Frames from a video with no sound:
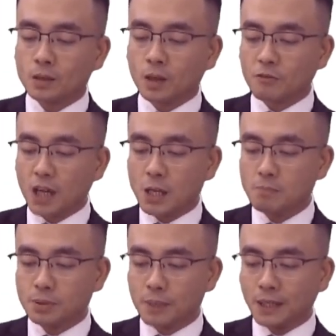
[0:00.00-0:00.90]
they've
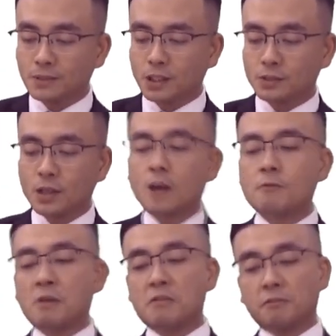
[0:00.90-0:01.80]
implemented
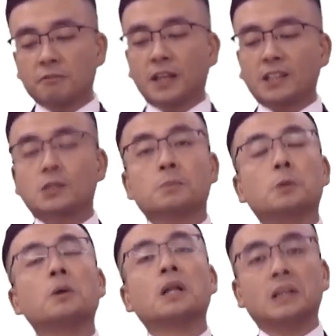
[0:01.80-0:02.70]
very
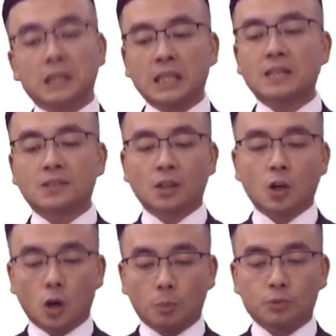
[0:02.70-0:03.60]
flexible leasing
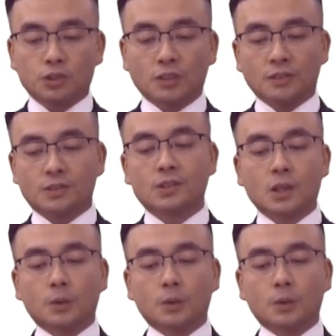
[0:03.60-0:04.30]
options,